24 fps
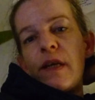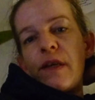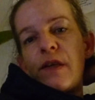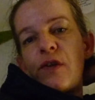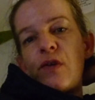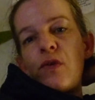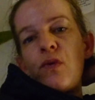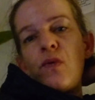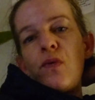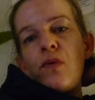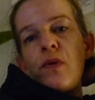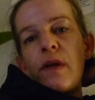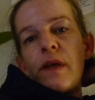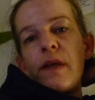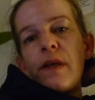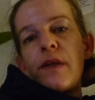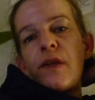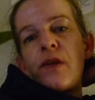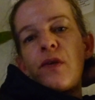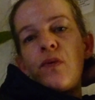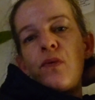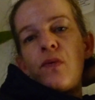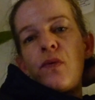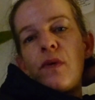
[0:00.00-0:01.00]

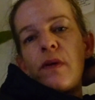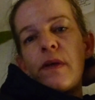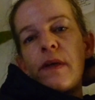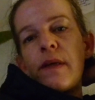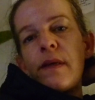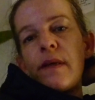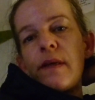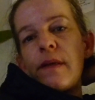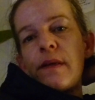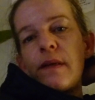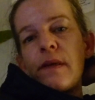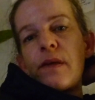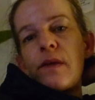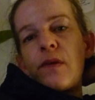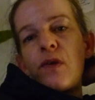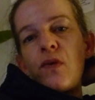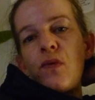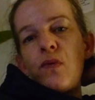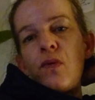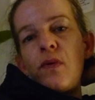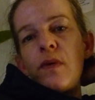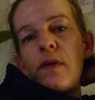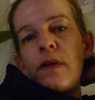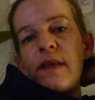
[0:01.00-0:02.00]

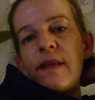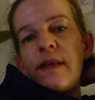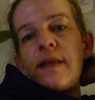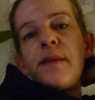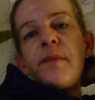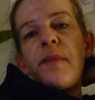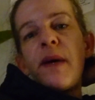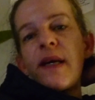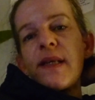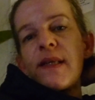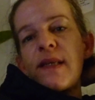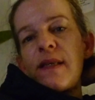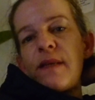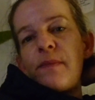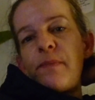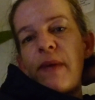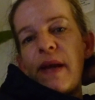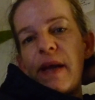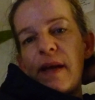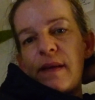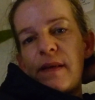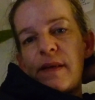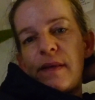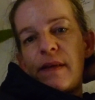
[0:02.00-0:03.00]
to demand it
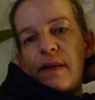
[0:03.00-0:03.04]
back,